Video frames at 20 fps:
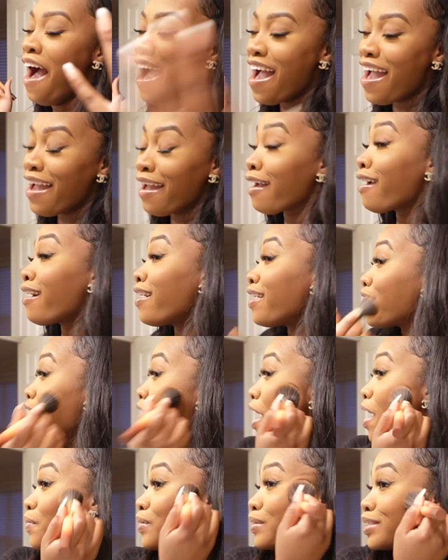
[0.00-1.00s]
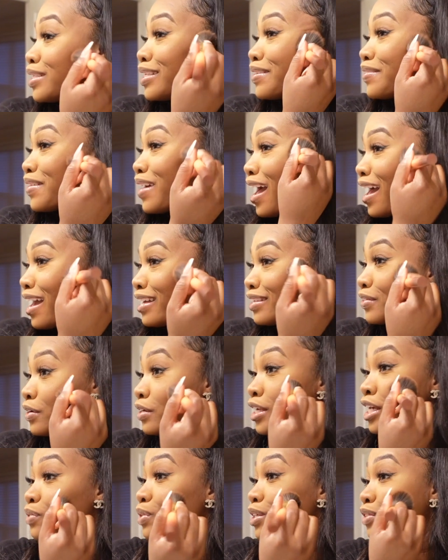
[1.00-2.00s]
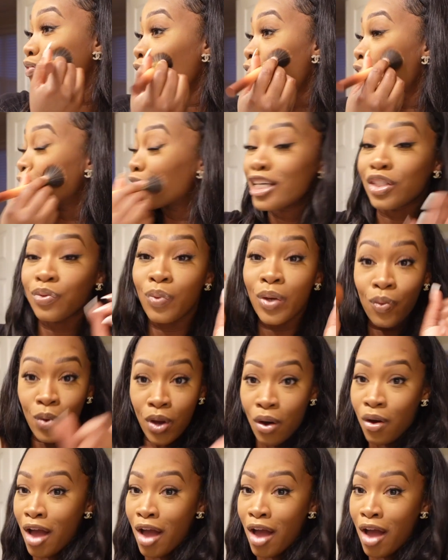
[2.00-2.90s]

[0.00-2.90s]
And I will see you guys on next week's vlog, because we will